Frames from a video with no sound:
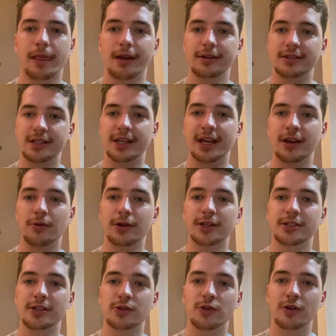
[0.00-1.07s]
Today I
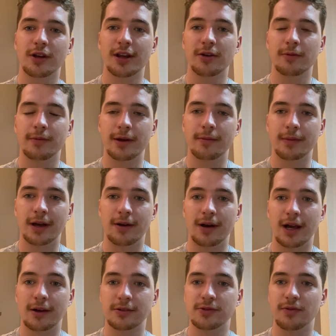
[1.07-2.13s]
wanted to talk a little bit about
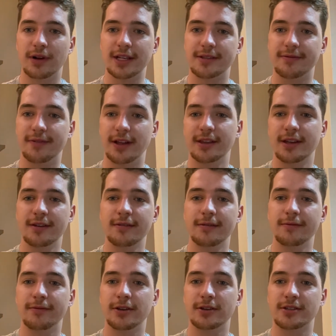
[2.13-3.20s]
how to raise funding
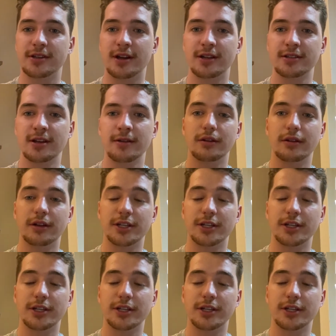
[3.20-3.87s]
for your startup,